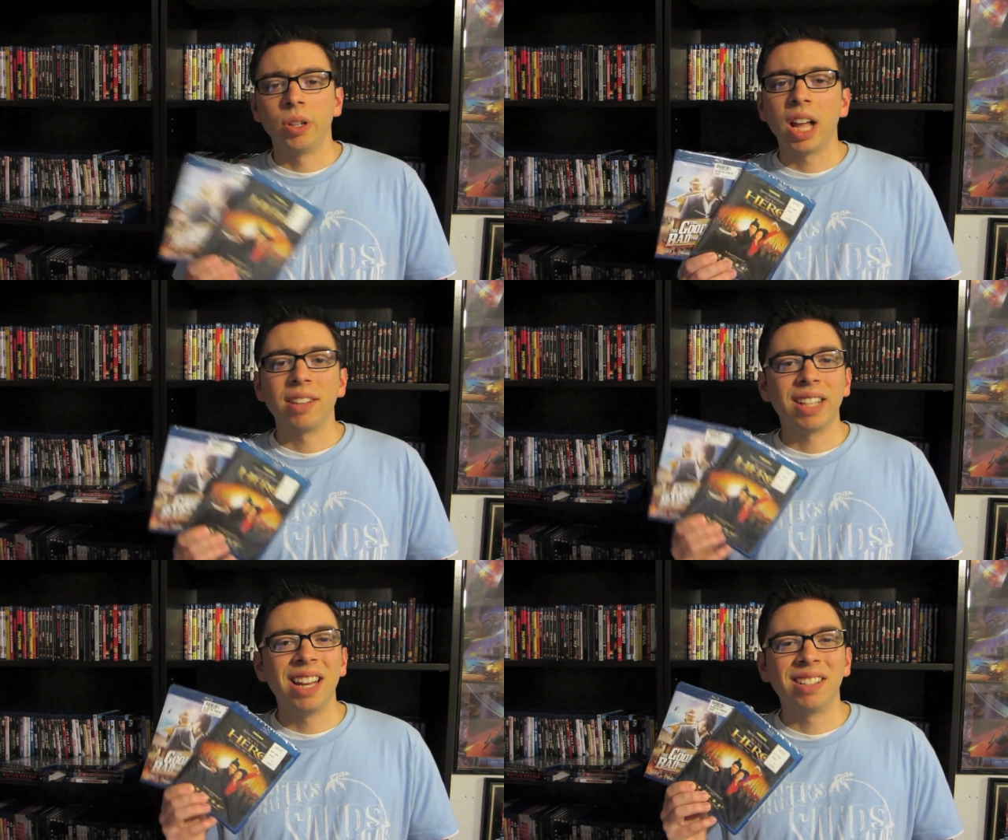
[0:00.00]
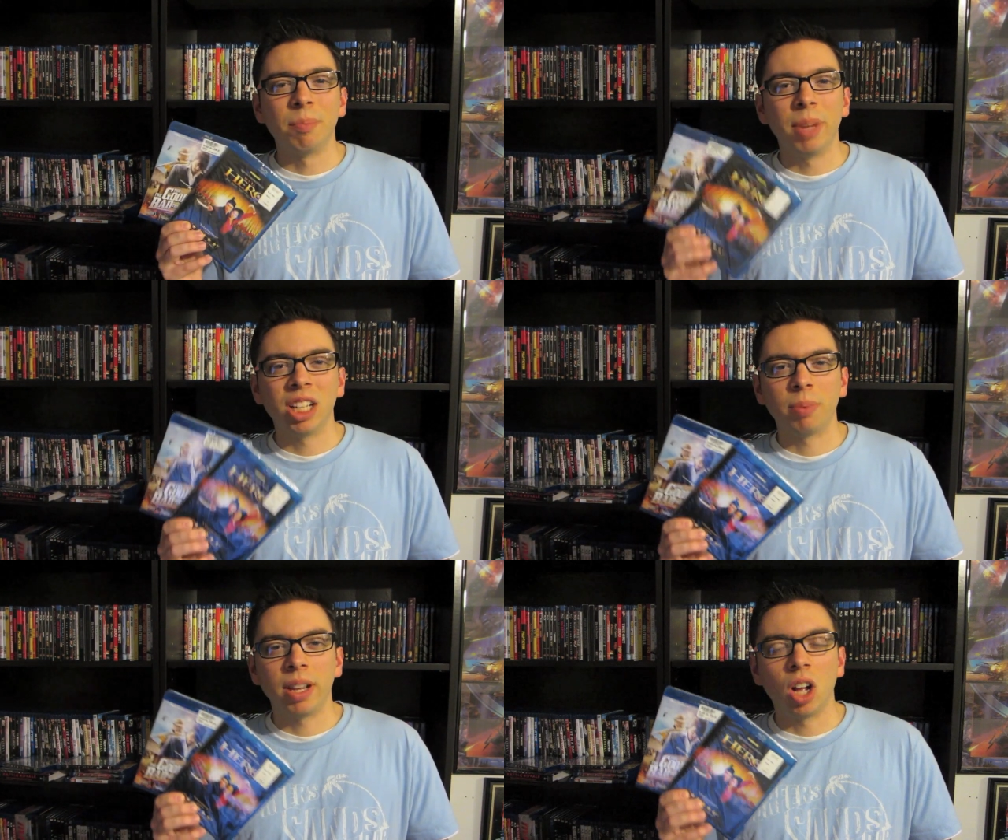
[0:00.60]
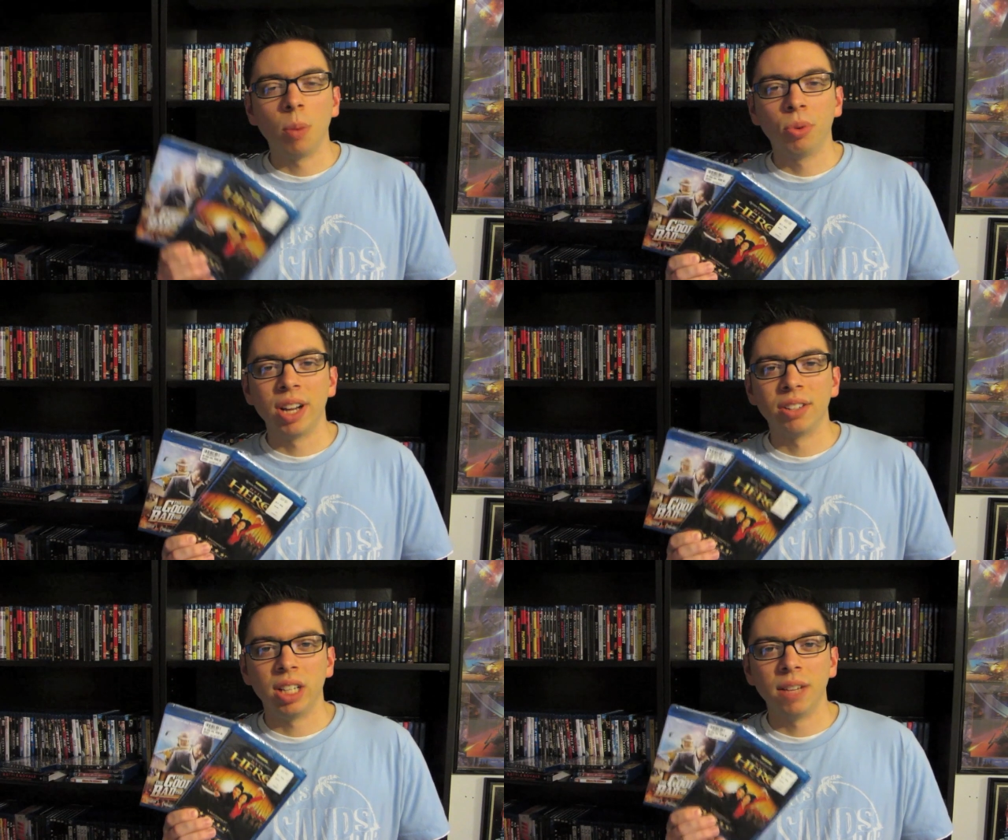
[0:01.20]
You guys, that is the Best Buy
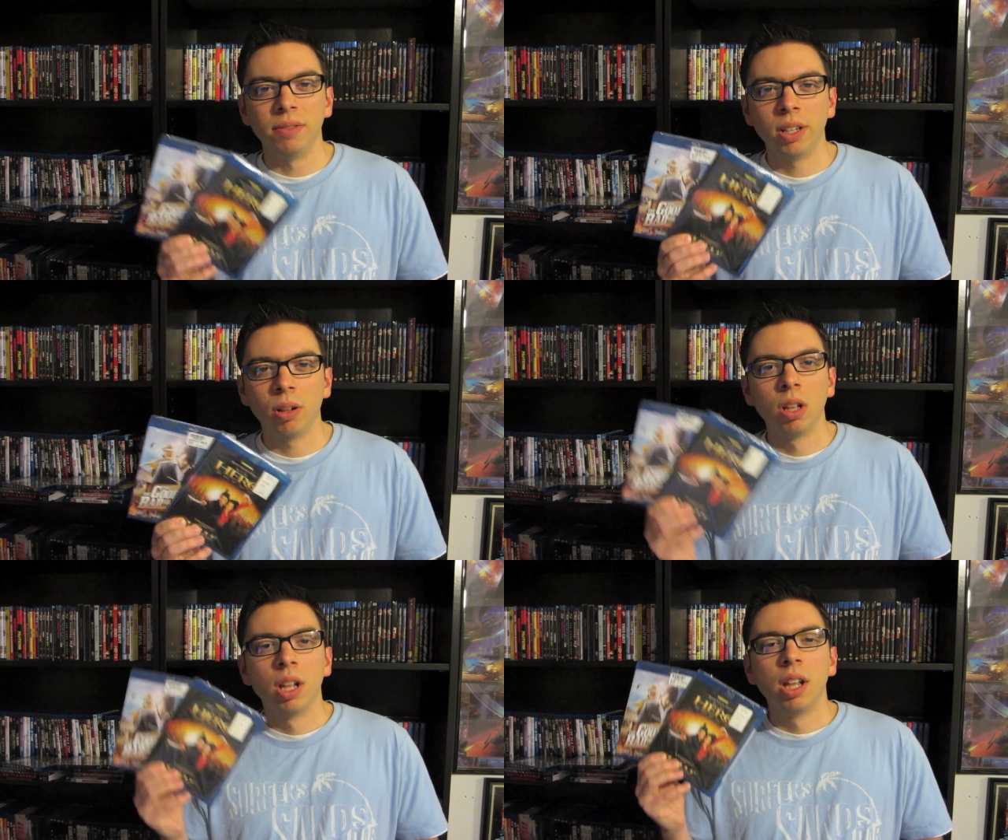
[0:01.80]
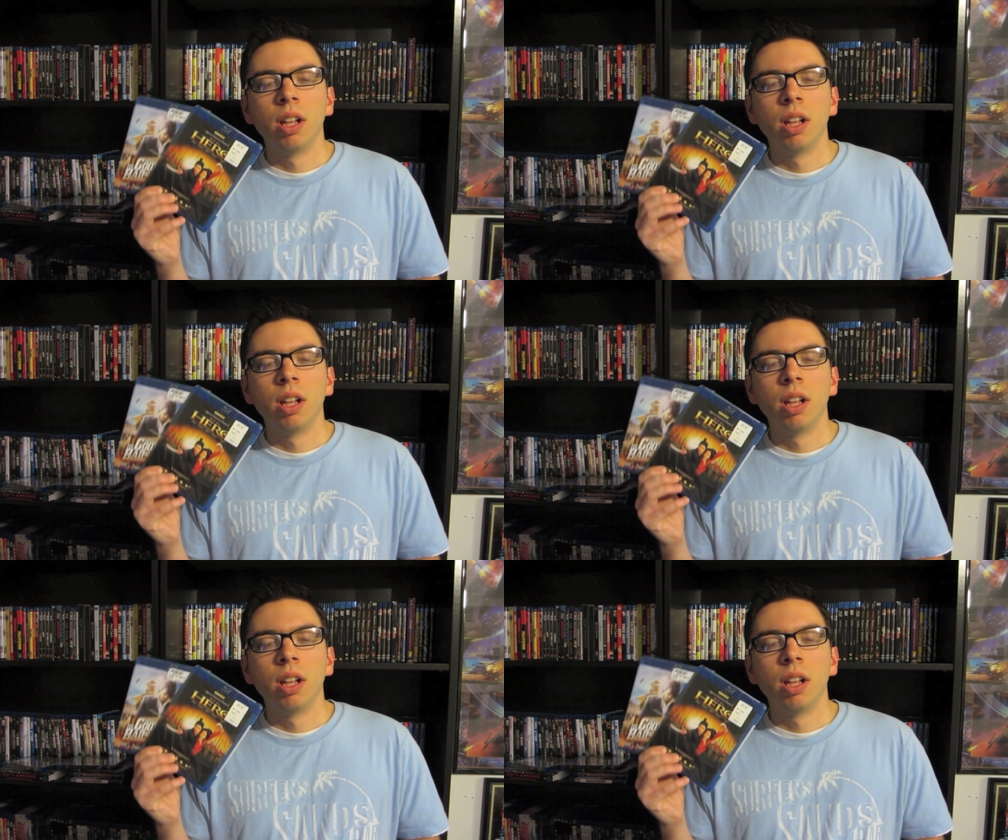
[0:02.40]
upgrade and save deal.